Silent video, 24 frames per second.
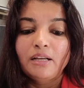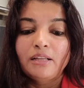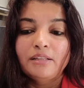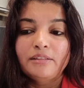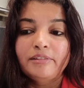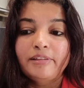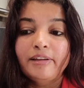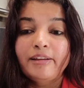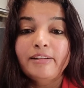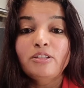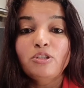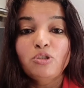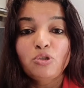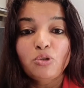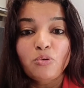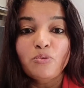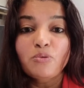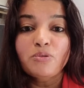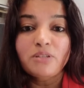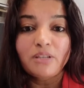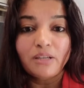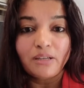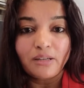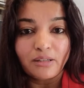They're
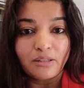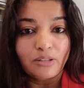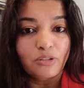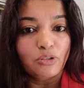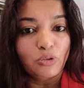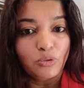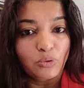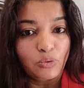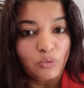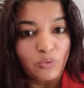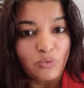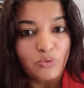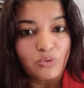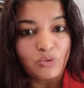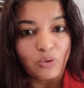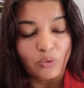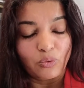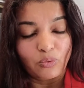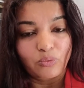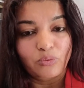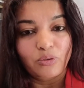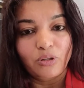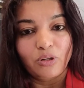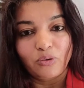choosing to do
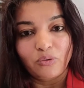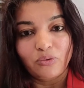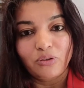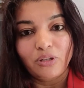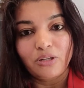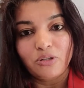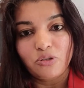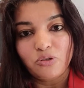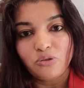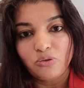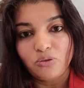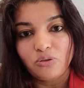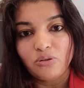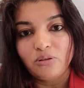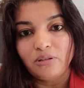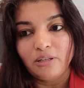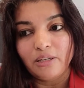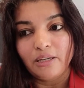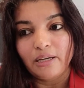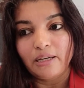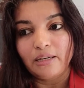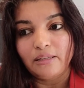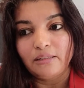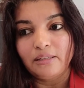so. You know,
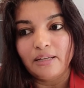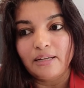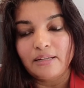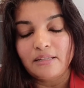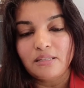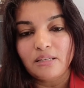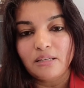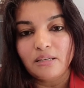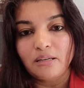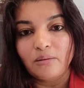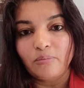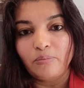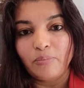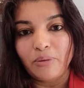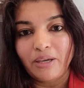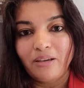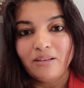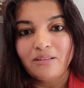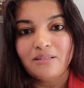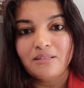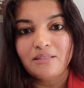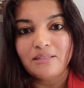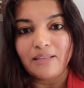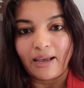that's a
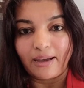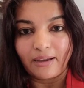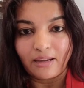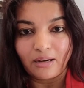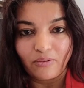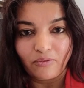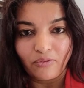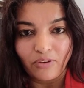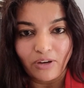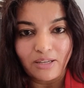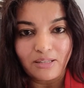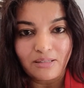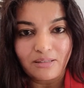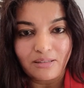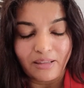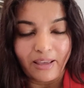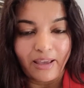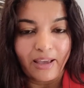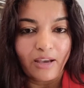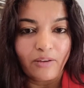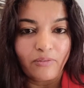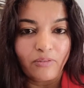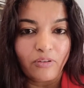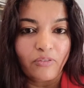biggest sacrifice. They
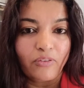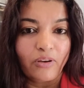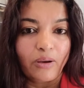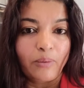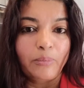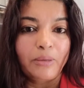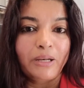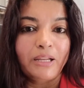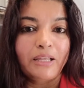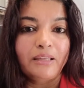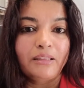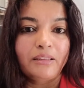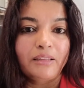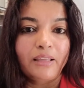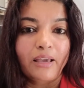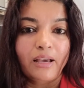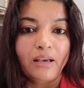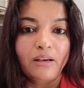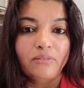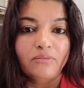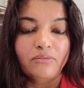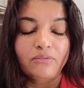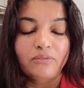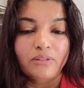have a family. They
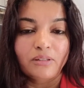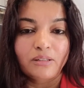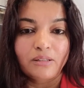have